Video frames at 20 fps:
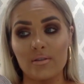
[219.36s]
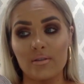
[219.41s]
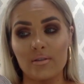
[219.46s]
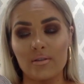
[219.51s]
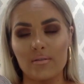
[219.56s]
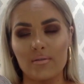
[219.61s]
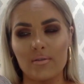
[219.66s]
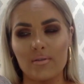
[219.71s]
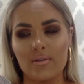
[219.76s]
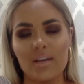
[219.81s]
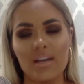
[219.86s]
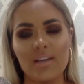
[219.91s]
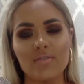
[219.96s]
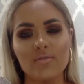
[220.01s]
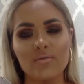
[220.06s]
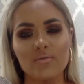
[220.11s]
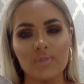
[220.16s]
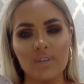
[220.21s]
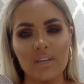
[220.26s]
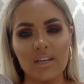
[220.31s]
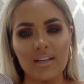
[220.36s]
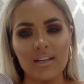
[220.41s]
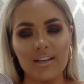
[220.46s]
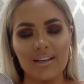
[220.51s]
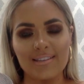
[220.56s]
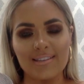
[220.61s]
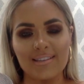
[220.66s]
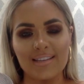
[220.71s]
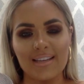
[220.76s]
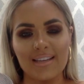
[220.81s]
started to
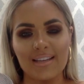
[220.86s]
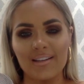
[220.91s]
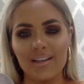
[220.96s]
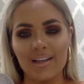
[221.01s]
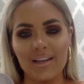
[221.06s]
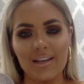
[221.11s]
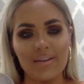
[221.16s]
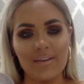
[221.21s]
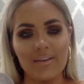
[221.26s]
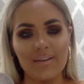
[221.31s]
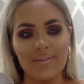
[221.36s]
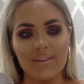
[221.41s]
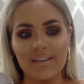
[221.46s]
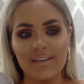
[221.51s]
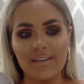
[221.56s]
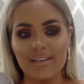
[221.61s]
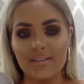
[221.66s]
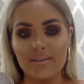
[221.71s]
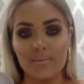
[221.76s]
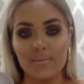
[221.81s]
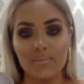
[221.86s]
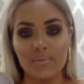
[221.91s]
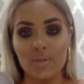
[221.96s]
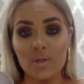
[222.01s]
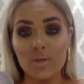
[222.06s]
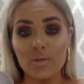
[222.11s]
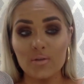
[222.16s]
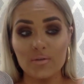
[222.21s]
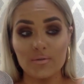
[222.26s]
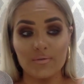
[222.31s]
realize that life is
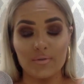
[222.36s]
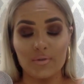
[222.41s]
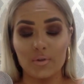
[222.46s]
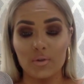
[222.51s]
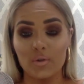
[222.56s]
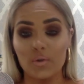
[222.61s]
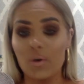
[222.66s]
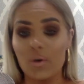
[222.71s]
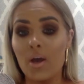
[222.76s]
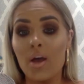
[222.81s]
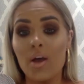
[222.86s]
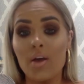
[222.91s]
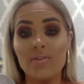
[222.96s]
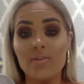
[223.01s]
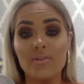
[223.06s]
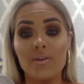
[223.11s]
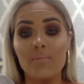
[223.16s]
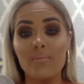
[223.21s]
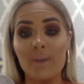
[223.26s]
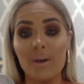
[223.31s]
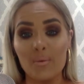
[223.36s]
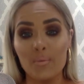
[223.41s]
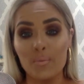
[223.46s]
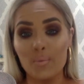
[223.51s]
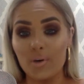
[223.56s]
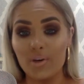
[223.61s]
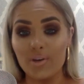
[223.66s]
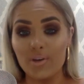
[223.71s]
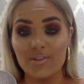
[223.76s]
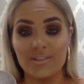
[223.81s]
beautiful, no matter
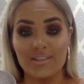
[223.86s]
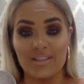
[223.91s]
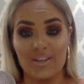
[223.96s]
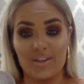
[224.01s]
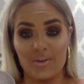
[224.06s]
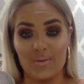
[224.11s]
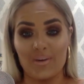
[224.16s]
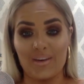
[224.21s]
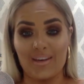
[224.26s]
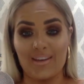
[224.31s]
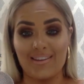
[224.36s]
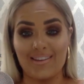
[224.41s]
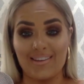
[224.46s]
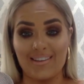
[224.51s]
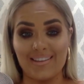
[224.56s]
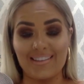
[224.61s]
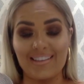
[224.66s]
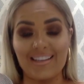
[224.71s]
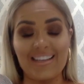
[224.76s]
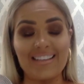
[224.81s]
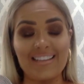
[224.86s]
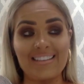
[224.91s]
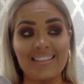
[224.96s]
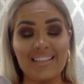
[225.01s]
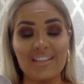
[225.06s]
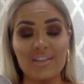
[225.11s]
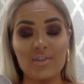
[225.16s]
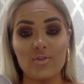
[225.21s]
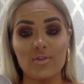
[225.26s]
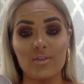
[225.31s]
what your situation, like
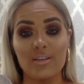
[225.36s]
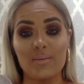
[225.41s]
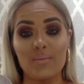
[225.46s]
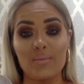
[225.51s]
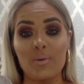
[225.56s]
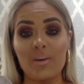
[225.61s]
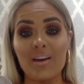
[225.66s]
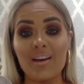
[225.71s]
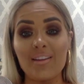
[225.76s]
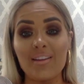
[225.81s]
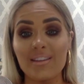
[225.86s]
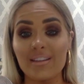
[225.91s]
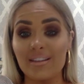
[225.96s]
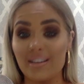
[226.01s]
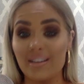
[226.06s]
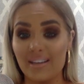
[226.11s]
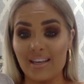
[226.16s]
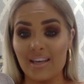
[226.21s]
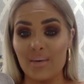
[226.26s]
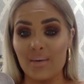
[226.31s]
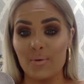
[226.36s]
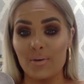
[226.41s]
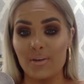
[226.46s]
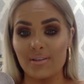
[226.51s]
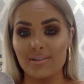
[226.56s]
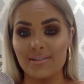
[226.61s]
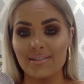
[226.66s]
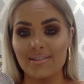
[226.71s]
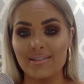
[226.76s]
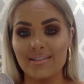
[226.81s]
literally we are the lucky
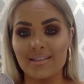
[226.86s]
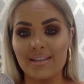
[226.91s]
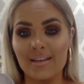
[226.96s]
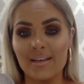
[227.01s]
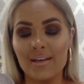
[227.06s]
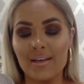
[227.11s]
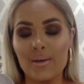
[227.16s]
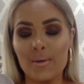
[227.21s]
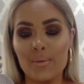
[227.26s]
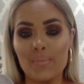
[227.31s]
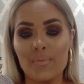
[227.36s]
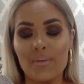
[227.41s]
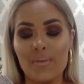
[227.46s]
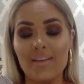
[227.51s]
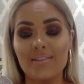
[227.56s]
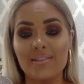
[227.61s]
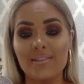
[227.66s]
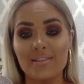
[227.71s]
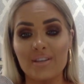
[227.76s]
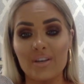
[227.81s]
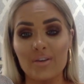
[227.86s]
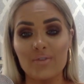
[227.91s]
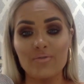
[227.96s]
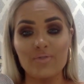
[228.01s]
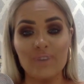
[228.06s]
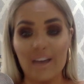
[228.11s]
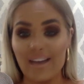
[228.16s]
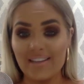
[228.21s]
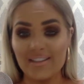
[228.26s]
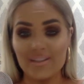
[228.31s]
ones. It's so
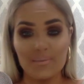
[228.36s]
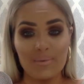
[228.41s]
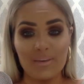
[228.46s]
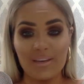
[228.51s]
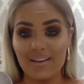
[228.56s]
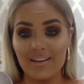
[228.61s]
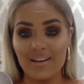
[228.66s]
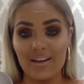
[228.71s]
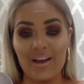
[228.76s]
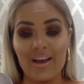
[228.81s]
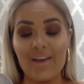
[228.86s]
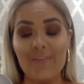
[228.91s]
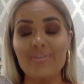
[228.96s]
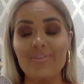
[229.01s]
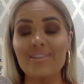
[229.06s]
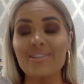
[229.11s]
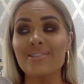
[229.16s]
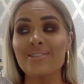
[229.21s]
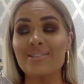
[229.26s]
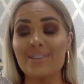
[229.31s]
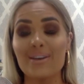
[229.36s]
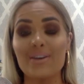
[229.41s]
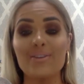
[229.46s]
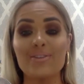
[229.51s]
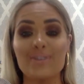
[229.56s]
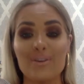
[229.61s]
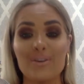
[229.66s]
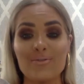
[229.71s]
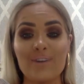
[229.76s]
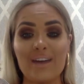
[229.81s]
rare to be alive. It's so,
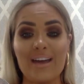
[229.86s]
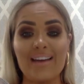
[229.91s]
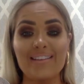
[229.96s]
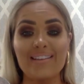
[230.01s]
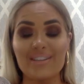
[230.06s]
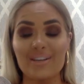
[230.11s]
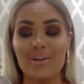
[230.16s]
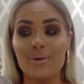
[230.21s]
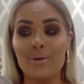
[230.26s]
so rare. So